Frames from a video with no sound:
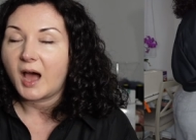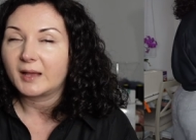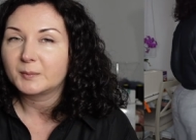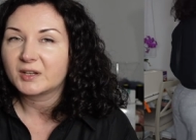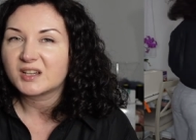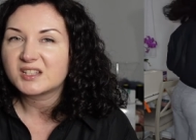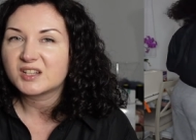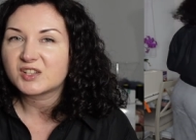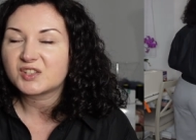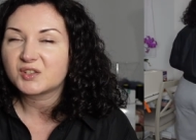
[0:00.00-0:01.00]
and because
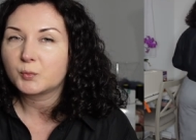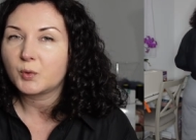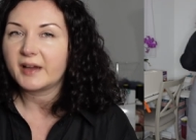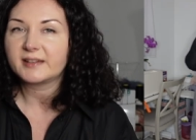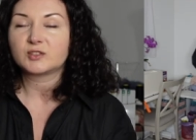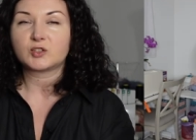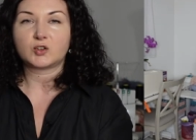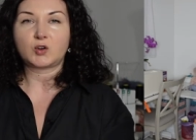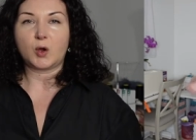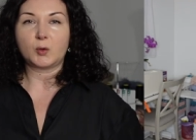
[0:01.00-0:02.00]
they're so wide and
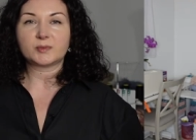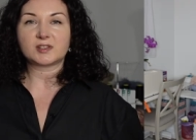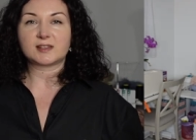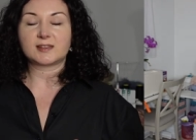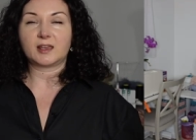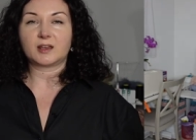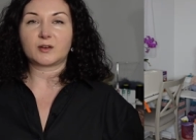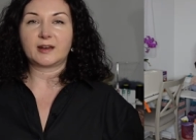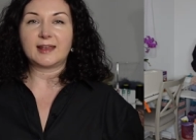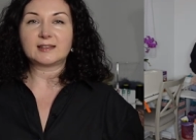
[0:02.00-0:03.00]
cropped they
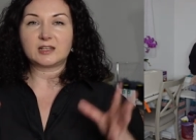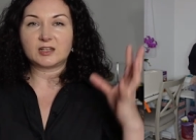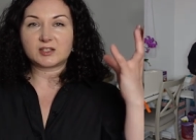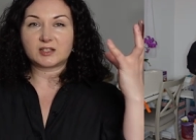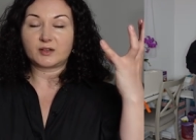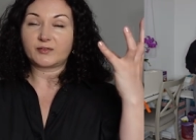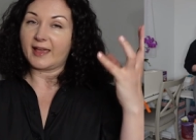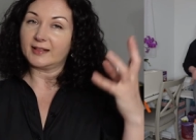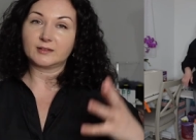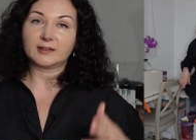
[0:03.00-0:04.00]
creating instead of
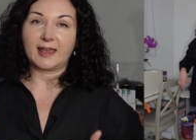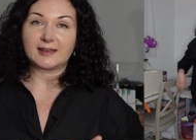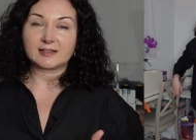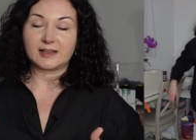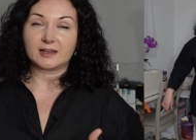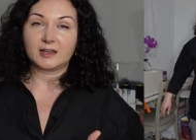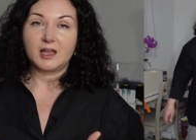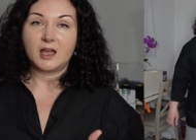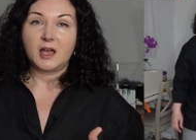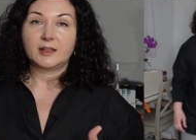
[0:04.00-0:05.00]
elongating
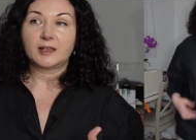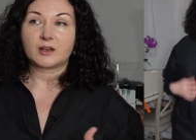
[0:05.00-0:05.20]
they're